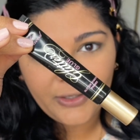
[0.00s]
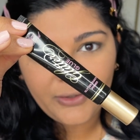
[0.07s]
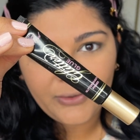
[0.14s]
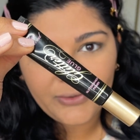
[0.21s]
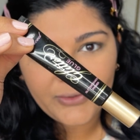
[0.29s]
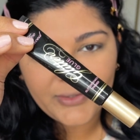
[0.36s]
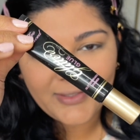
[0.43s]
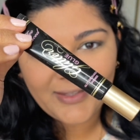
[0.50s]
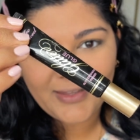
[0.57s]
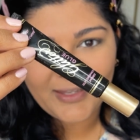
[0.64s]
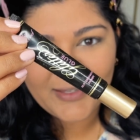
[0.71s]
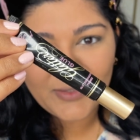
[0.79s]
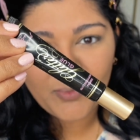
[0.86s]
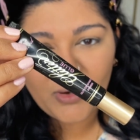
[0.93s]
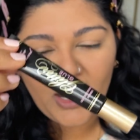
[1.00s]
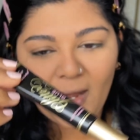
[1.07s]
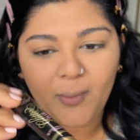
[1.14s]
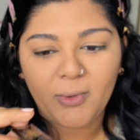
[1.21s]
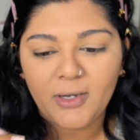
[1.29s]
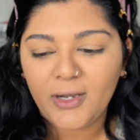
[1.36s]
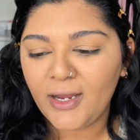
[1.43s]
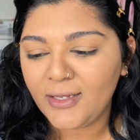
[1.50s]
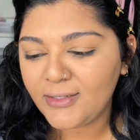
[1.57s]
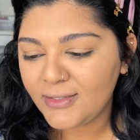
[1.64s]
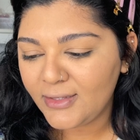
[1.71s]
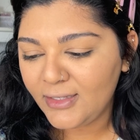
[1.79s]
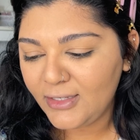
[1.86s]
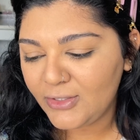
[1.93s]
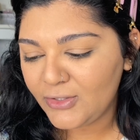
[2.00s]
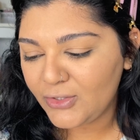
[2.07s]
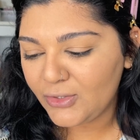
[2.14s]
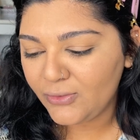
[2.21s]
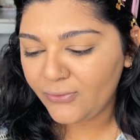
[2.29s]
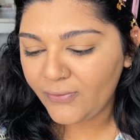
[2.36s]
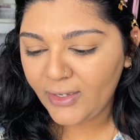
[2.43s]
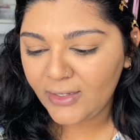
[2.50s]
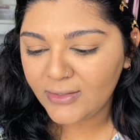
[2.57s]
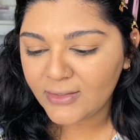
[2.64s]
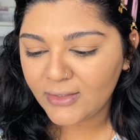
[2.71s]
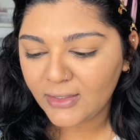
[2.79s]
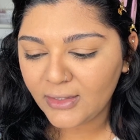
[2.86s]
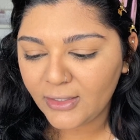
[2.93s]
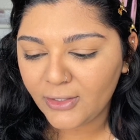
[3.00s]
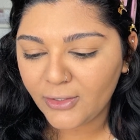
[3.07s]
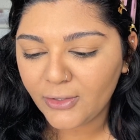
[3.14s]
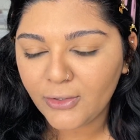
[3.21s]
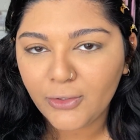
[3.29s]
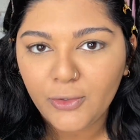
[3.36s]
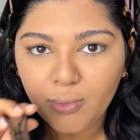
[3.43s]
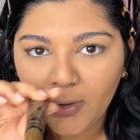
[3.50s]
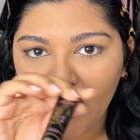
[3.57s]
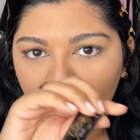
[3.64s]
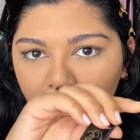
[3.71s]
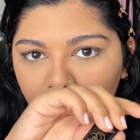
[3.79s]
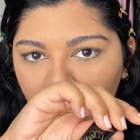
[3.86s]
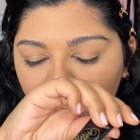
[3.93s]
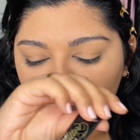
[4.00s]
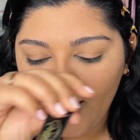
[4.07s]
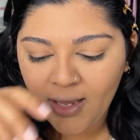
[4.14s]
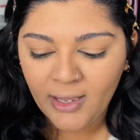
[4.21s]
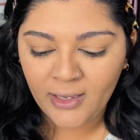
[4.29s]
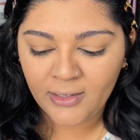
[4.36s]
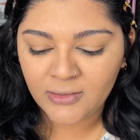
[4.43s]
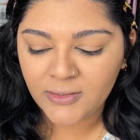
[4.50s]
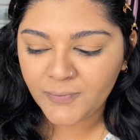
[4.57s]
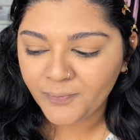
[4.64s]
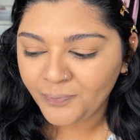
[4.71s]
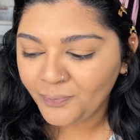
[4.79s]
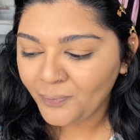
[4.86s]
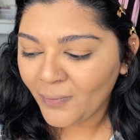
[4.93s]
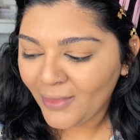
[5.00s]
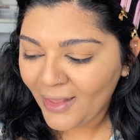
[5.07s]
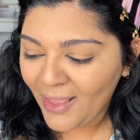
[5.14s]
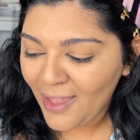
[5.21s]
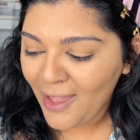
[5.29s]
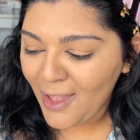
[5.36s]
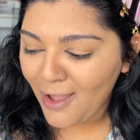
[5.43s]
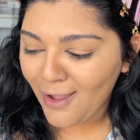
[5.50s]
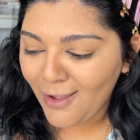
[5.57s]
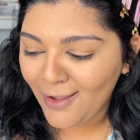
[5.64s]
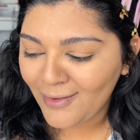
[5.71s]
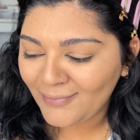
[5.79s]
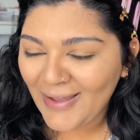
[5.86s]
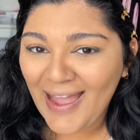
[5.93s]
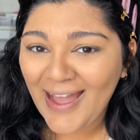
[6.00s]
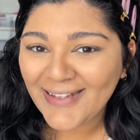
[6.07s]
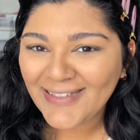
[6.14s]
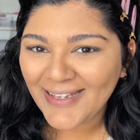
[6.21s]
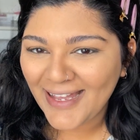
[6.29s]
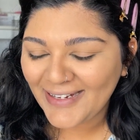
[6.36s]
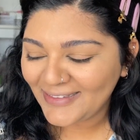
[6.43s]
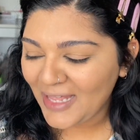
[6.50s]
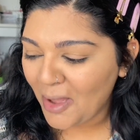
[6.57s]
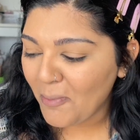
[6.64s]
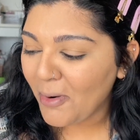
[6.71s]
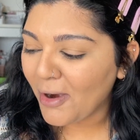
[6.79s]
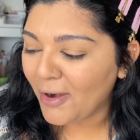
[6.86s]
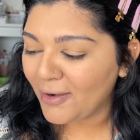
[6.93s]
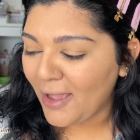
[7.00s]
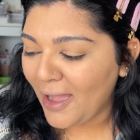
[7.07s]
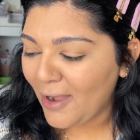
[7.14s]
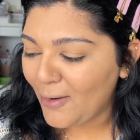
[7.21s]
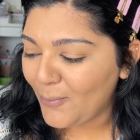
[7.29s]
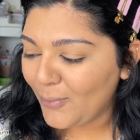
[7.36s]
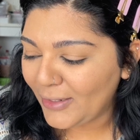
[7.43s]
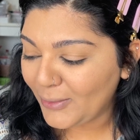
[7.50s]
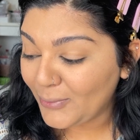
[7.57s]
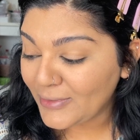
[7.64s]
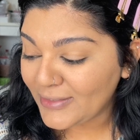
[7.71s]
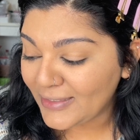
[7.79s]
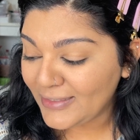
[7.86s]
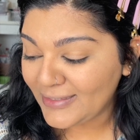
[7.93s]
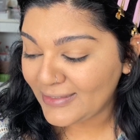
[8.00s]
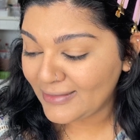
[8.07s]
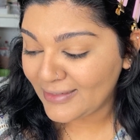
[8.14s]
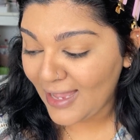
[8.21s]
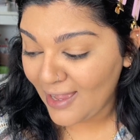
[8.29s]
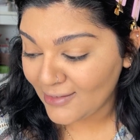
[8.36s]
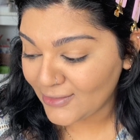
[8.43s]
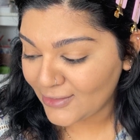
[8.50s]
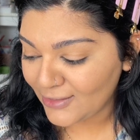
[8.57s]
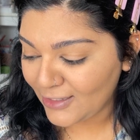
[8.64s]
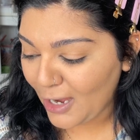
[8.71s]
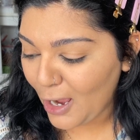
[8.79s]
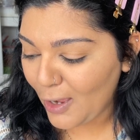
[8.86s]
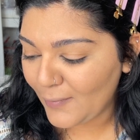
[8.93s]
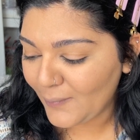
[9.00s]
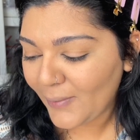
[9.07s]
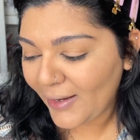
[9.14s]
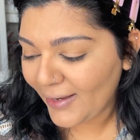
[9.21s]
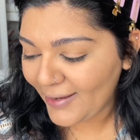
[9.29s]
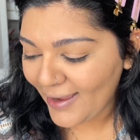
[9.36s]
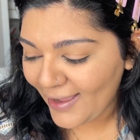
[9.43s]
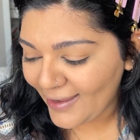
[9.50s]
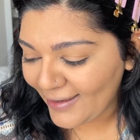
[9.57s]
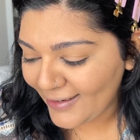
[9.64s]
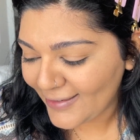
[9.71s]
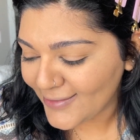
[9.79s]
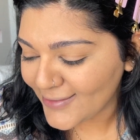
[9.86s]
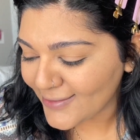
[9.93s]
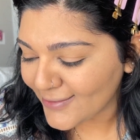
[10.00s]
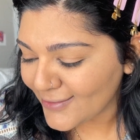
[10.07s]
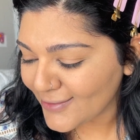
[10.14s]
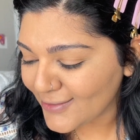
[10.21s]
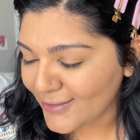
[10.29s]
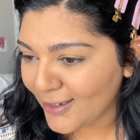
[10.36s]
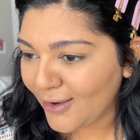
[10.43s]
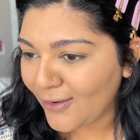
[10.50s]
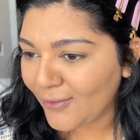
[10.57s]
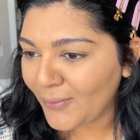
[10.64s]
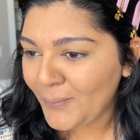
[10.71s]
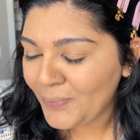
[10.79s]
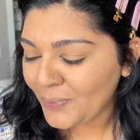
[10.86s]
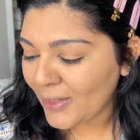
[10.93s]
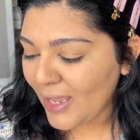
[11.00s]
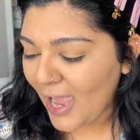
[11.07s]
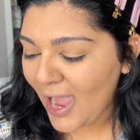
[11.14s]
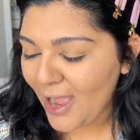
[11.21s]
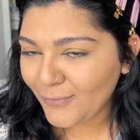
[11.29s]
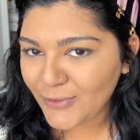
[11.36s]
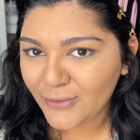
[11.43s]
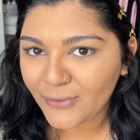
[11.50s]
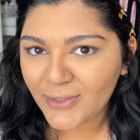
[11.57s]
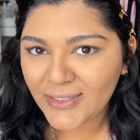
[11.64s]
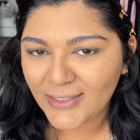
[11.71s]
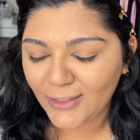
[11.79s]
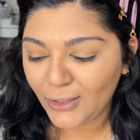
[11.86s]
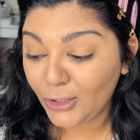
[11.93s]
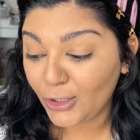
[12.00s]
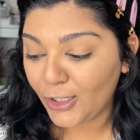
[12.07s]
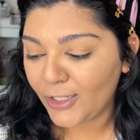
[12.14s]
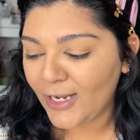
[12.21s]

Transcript: used this primer. It's the Too Faced Glitter Glue Primer, and I had to edit that part out, but it was a disaster on my eyes, so I have to still learn